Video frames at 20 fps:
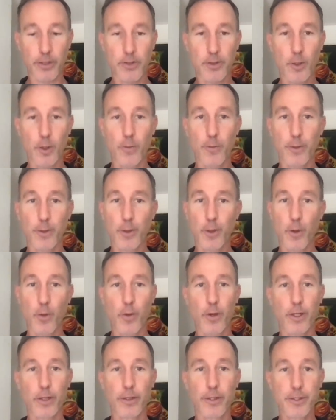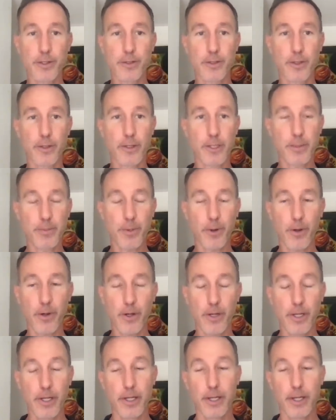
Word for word: So if you don't want to listen to this part,